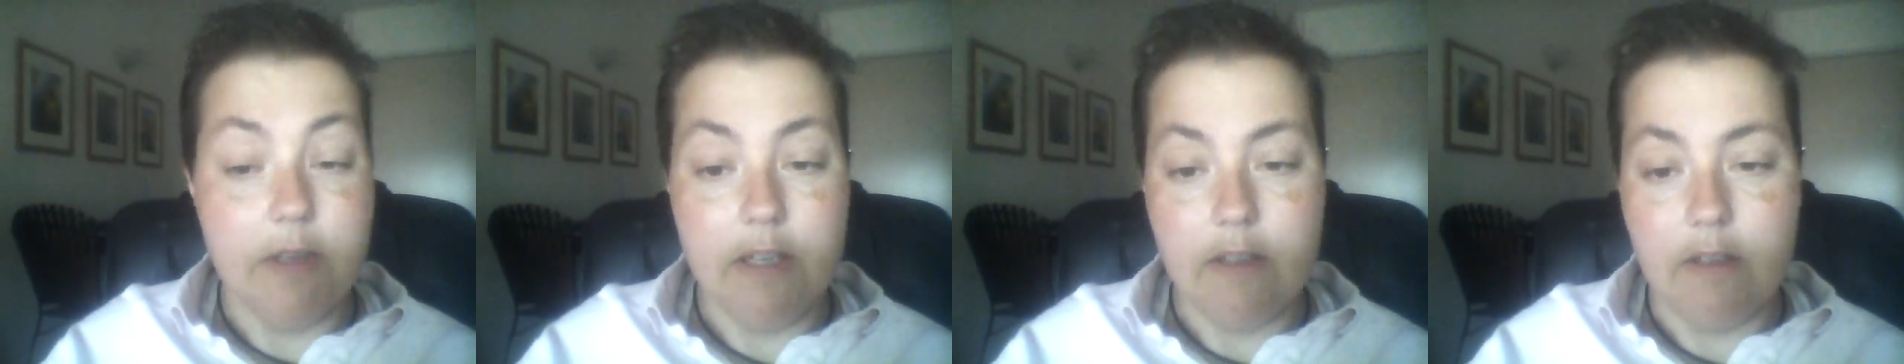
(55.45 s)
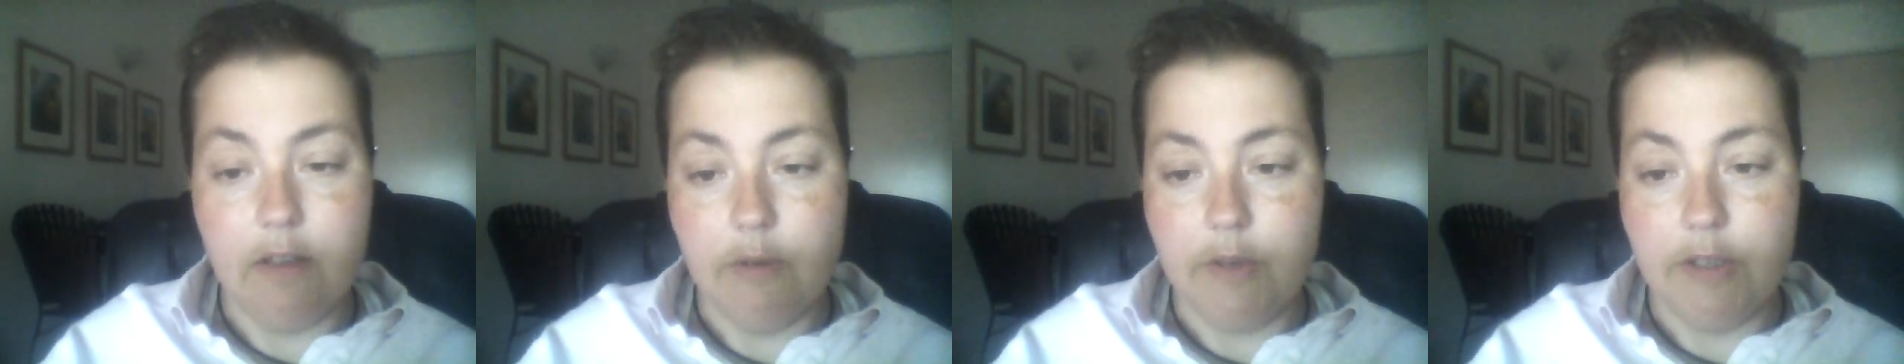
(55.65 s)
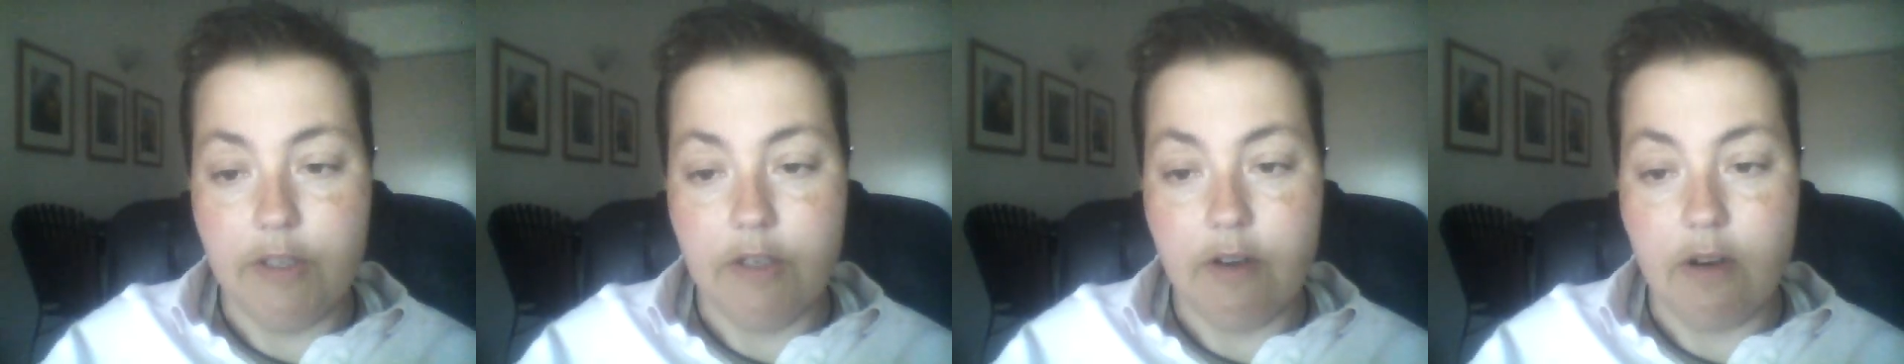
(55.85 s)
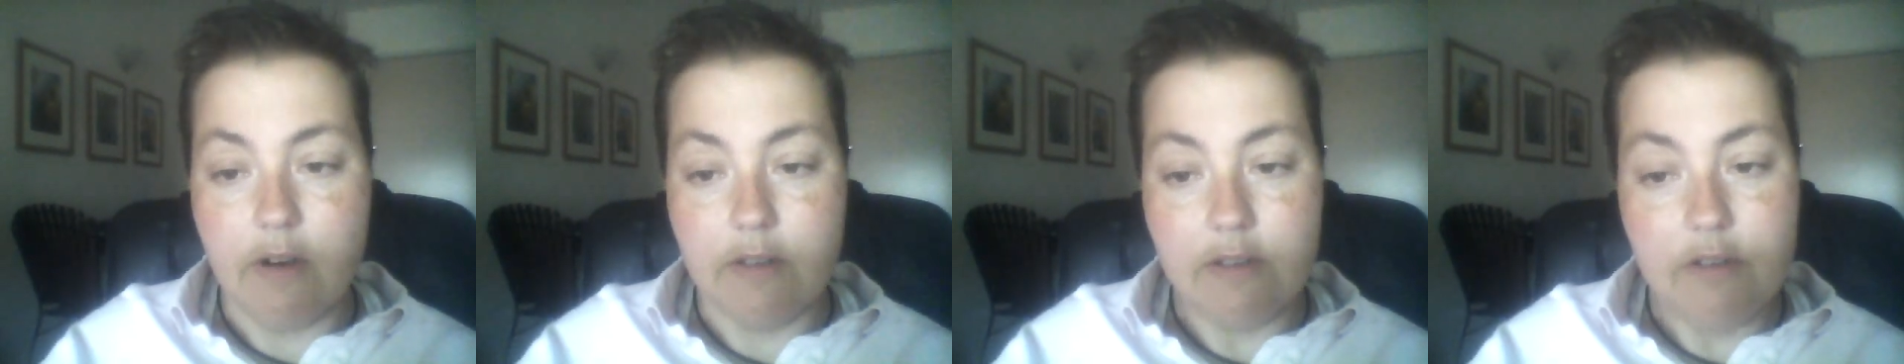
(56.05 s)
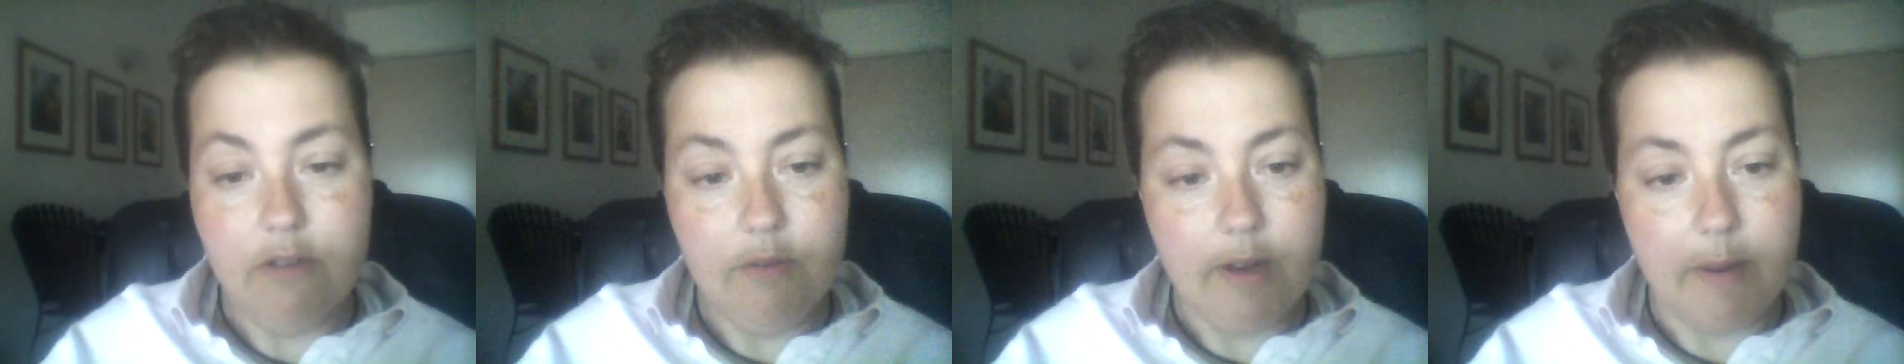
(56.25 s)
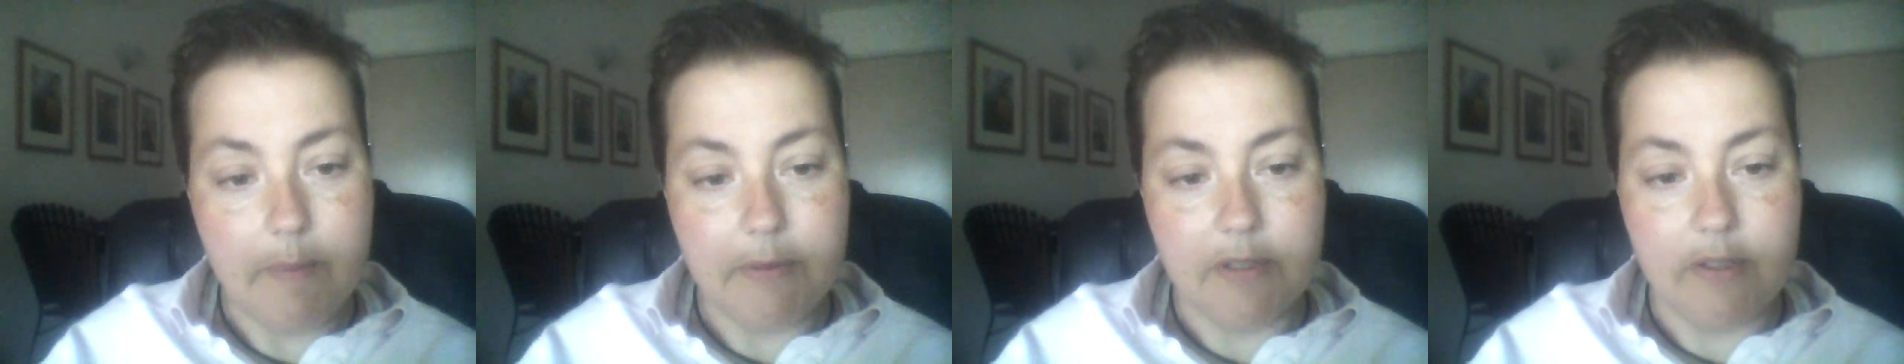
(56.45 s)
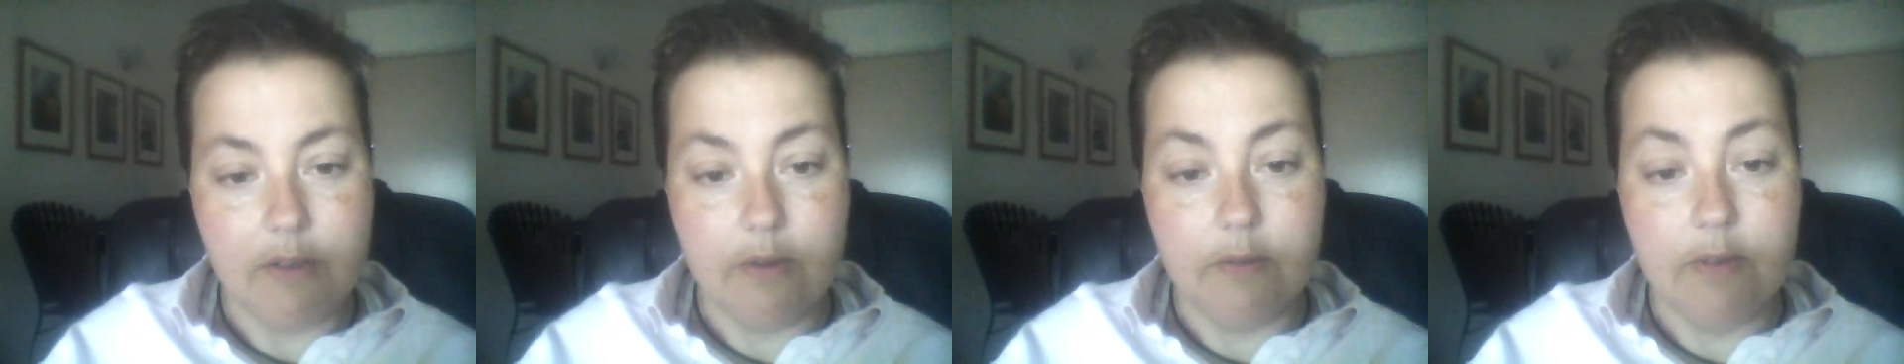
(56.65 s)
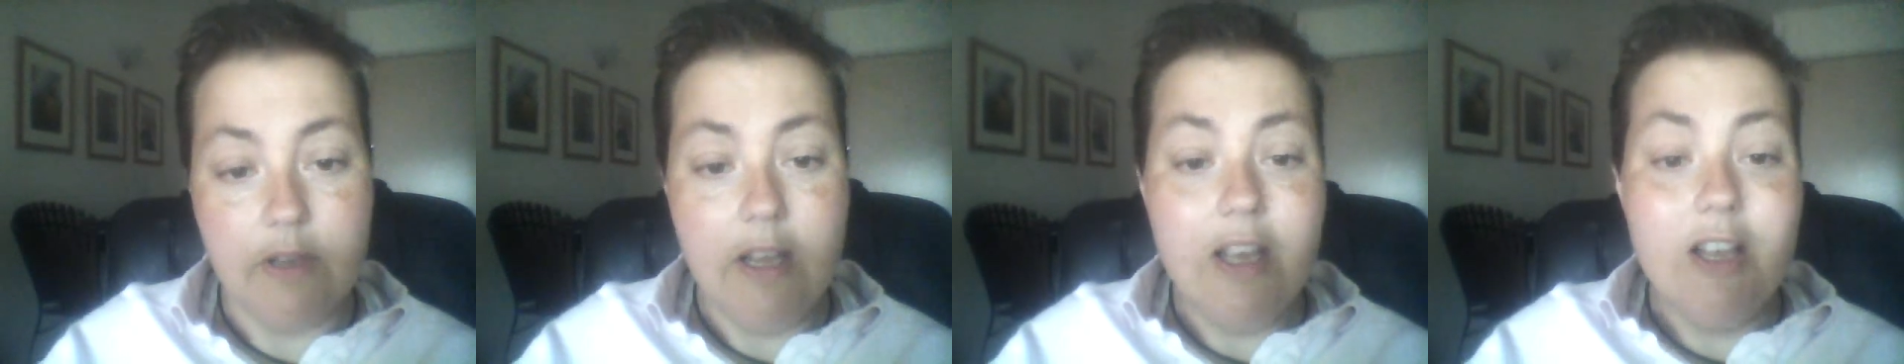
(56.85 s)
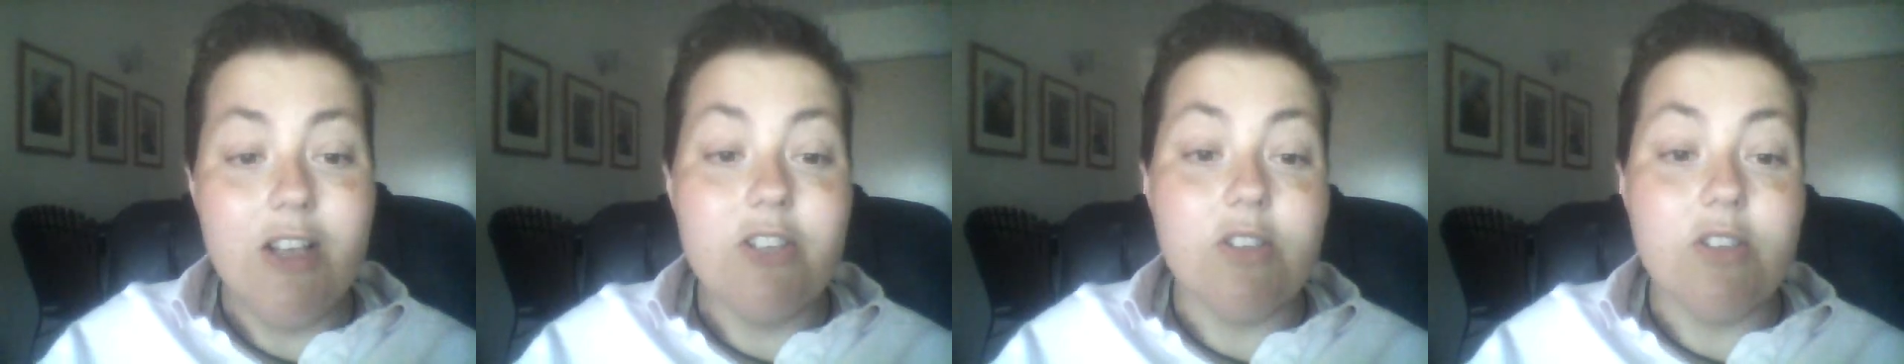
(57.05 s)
Nickelodeon cartoon episode